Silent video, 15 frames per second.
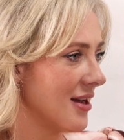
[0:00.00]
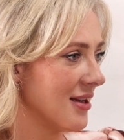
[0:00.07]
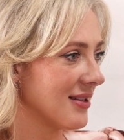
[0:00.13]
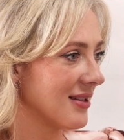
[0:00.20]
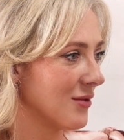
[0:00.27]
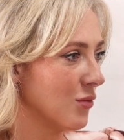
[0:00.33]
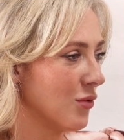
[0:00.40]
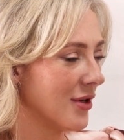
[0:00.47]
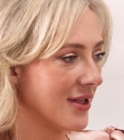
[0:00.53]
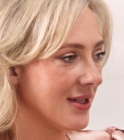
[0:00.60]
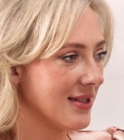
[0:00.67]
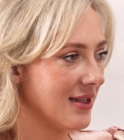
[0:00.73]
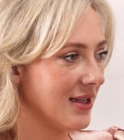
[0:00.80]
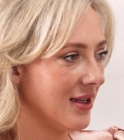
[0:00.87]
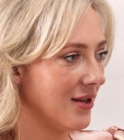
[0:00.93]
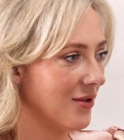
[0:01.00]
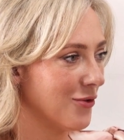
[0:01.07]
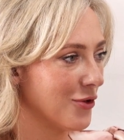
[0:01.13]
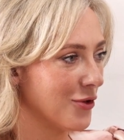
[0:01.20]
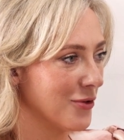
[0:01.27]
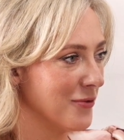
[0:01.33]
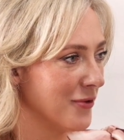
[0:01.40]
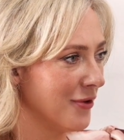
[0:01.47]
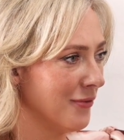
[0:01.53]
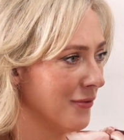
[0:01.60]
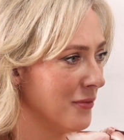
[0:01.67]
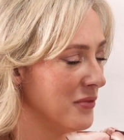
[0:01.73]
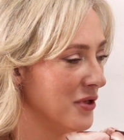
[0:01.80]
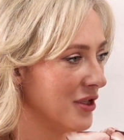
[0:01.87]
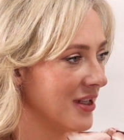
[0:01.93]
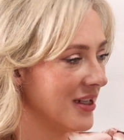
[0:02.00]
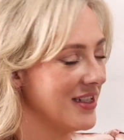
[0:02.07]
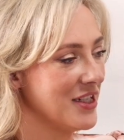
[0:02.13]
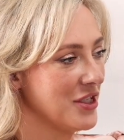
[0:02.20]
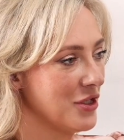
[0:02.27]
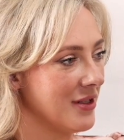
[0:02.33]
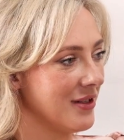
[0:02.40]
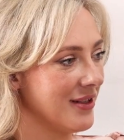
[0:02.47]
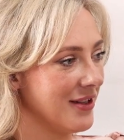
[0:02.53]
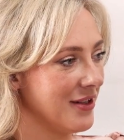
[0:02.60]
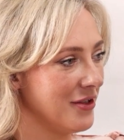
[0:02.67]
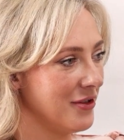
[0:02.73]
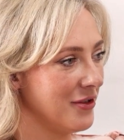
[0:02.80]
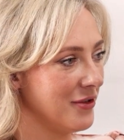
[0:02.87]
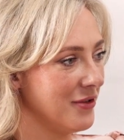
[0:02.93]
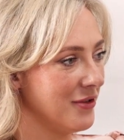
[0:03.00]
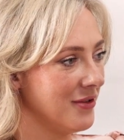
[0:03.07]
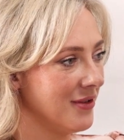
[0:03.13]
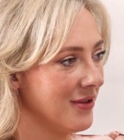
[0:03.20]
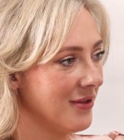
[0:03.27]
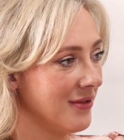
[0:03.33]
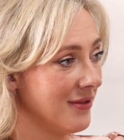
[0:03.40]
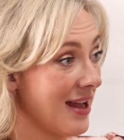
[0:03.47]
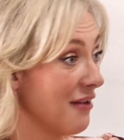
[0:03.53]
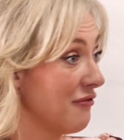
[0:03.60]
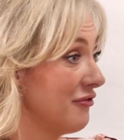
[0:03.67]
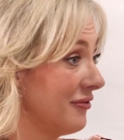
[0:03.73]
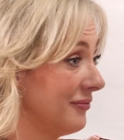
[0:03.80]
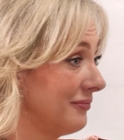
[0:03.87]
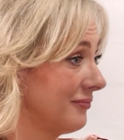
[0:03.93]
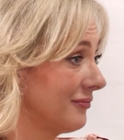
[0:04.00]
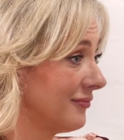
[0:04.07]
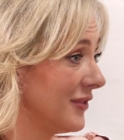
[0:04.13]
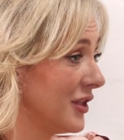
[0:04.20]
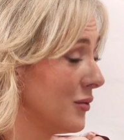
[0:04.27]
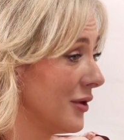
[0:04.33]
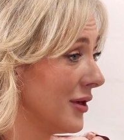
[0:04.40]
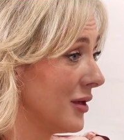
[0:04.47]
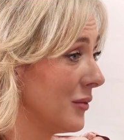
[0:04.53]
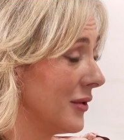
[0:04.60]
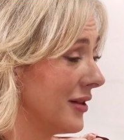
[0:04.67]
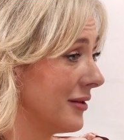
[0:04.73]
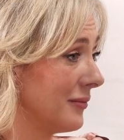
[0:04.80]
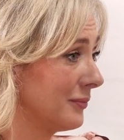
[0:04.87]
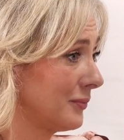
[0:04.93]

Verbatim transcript: I ask, what is the autoimmune condition that you have, you're working with?